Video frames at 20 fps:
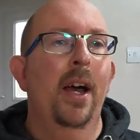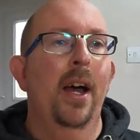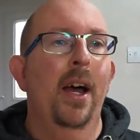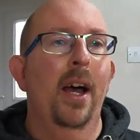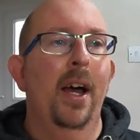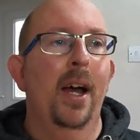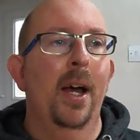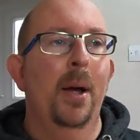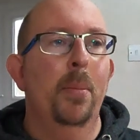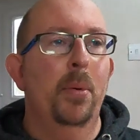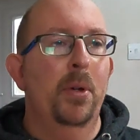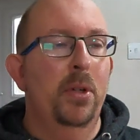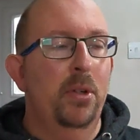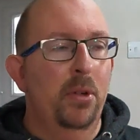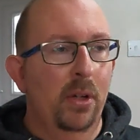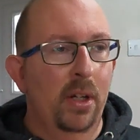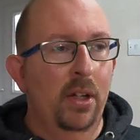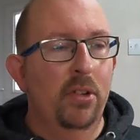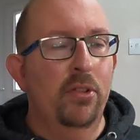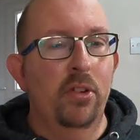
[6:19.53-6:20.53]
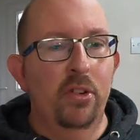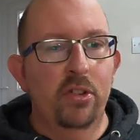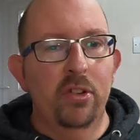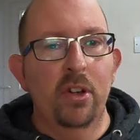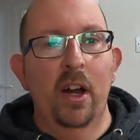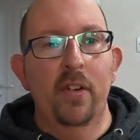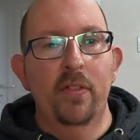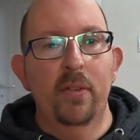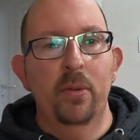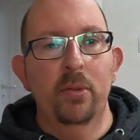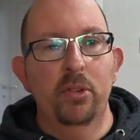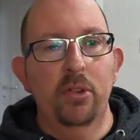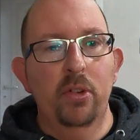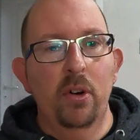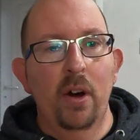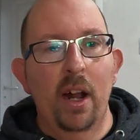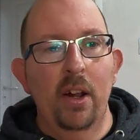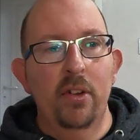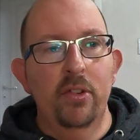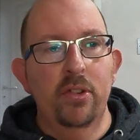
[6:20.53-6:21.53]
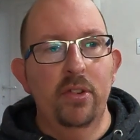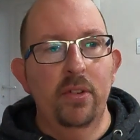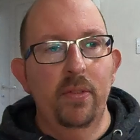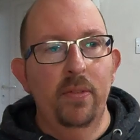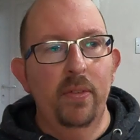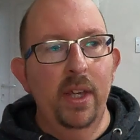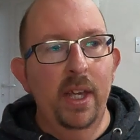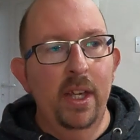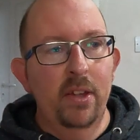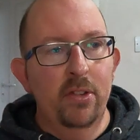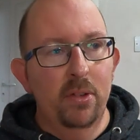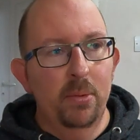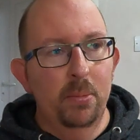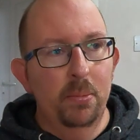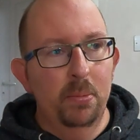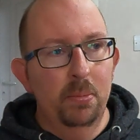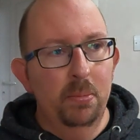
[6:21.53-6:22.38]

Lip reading: But you literally start from scratch. It's a